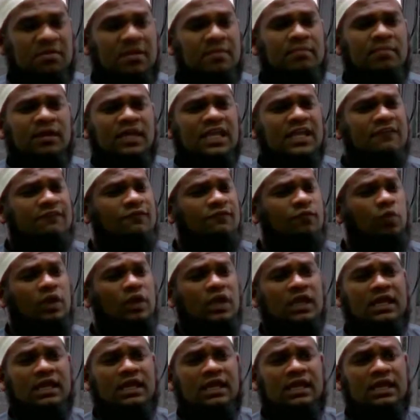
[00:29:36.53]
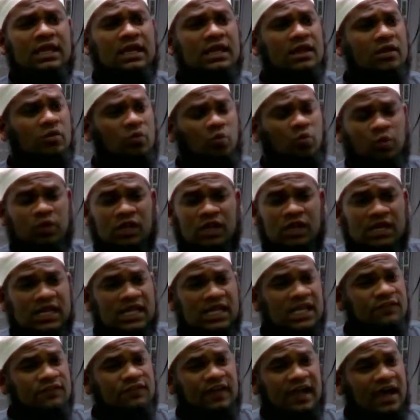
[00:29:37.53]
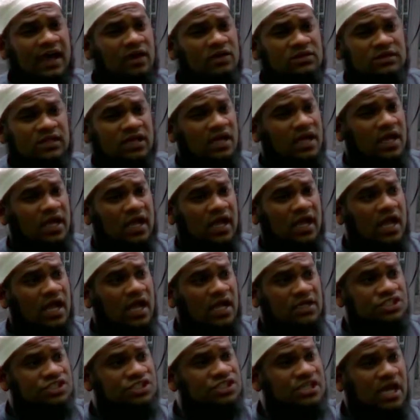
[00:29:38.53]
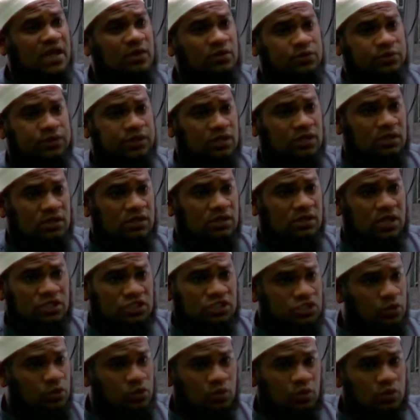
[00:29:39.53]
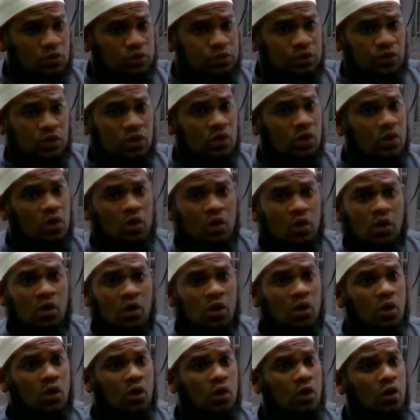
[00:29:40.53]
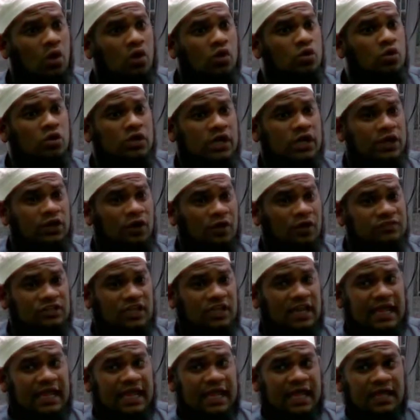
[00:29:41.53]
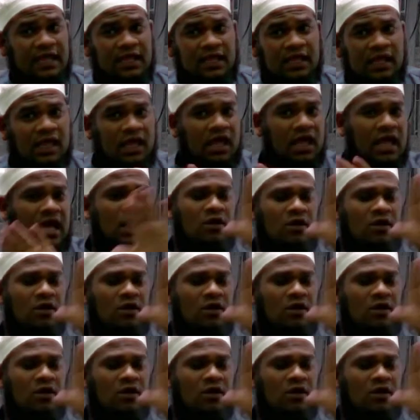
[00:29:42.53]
Remember, if we leave out a shart, a shurut, or rukn of salah,